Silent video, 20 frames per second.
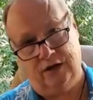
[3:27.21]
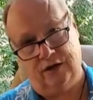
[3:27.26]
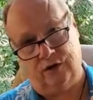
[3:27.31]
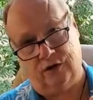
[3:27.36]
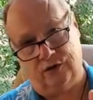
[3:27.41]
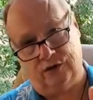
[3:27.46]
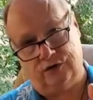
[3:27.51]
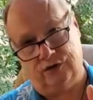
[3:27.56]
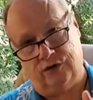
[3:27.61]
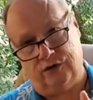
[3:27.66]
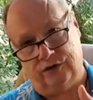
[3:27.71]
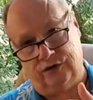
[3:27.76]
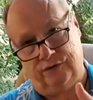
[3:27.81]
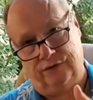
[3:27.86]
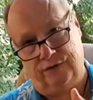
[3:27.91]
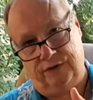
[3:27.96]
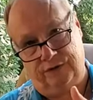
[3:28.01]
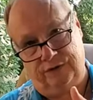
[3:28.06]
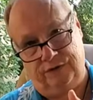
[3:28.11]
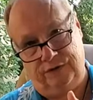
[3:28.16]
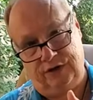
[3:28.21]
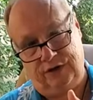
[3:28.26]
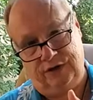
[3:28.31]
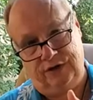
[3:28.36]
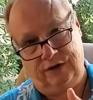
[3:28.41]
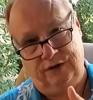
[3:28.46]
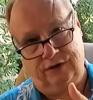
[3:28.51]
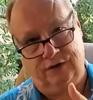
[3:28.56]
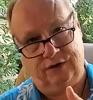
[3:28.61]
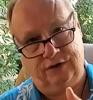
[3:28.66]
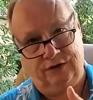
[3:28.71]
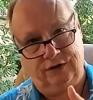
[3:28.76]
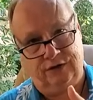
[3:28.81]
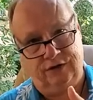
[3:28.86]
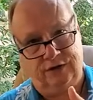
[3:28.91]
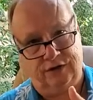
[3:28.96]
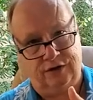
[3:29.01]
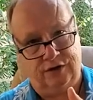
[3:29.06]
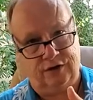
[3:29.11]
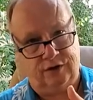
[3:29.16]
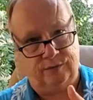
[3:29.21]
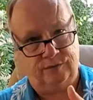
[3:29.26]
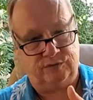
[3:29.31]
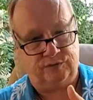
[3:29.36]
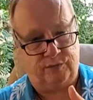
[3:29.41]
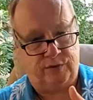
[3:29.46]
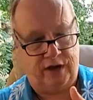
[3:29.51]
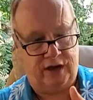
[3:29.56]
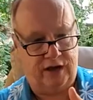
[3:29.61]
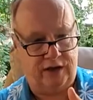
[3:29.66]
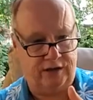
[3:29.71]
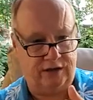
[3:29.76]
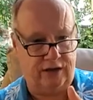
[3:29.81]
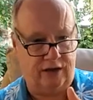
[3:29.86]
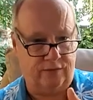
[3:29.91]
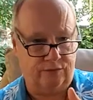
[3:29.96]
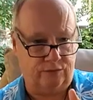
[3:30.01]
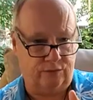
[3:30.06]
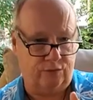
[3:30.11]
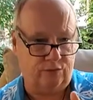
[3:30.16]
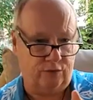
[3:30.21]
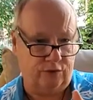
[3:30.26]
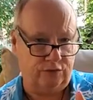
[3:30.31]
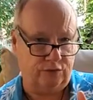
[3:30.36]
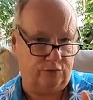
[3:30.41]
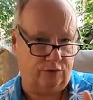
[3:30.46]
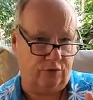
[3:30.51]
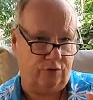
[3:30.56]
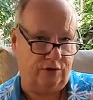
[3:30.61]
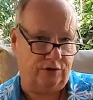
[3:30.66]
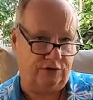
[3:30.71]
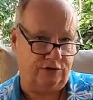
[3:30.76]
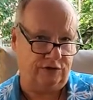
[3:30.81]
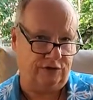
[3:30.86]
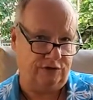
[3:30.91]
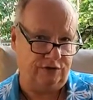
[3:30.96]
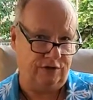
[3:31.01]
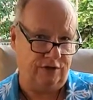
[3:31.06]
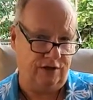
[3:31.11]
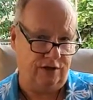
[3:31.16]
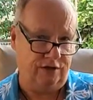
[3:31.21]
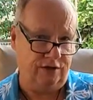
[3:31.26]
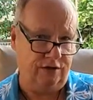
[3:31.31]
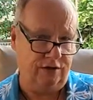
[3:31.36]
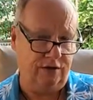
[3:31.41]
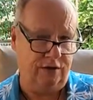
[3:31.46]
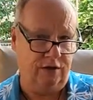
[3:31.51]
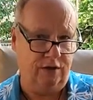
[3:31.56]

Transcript: goes on to 15, and then it comes back after it retrogrades to 10,